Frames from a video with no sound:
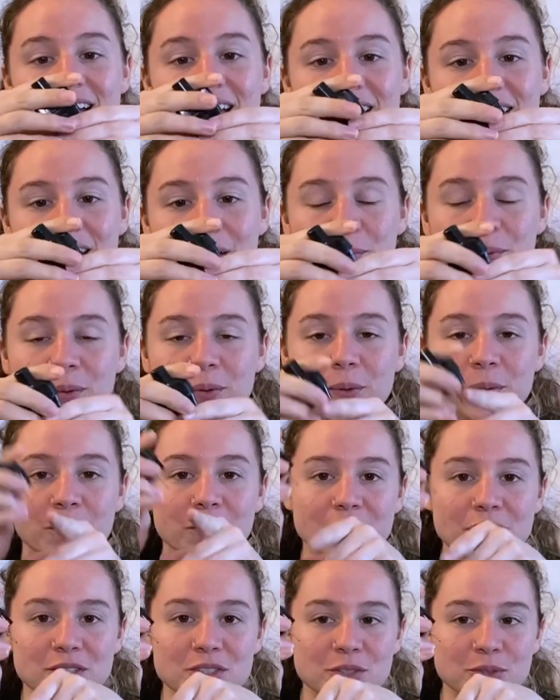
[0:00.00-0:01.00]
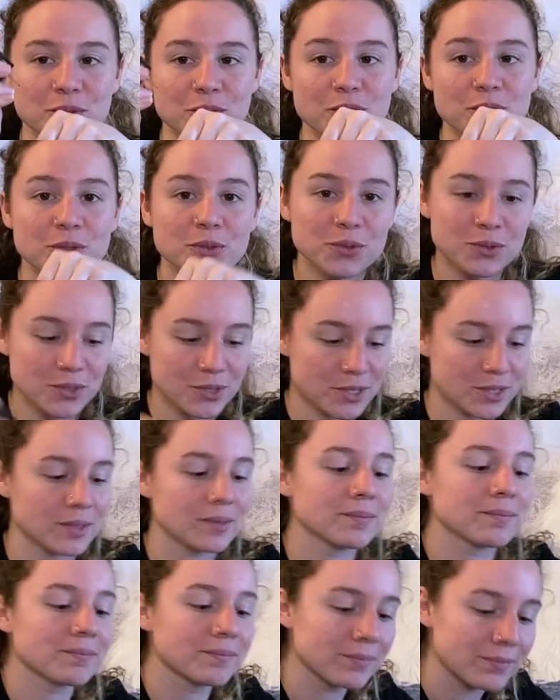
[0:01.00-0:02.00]
that we're going to use
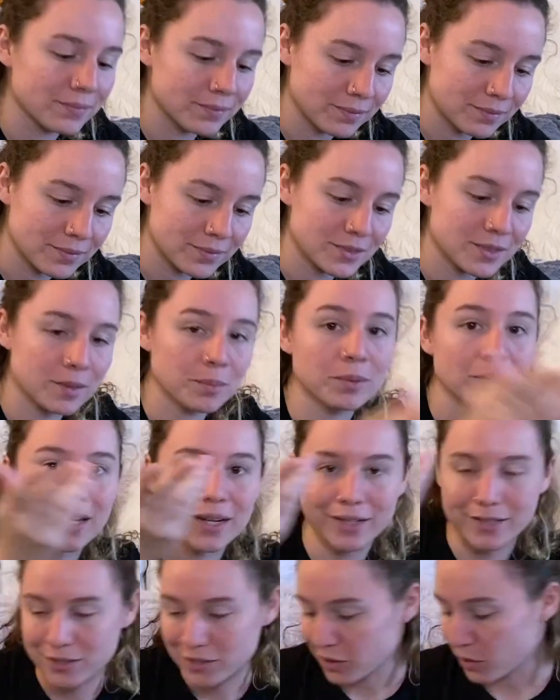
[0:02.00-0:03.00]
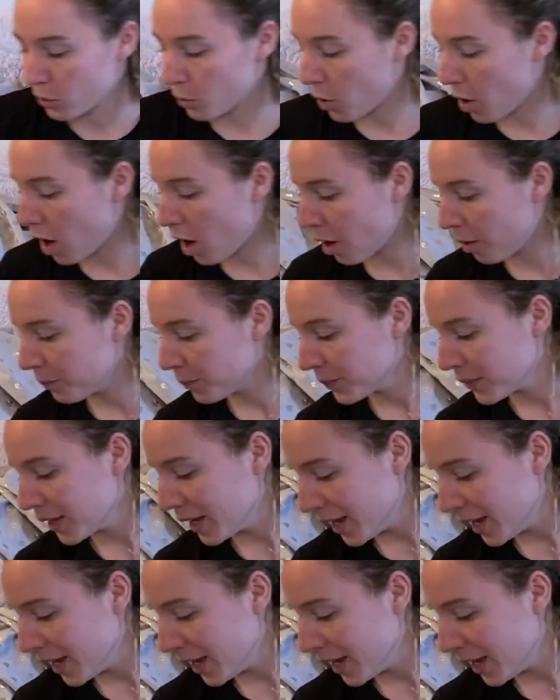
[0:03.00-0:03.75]
to plug into the wall.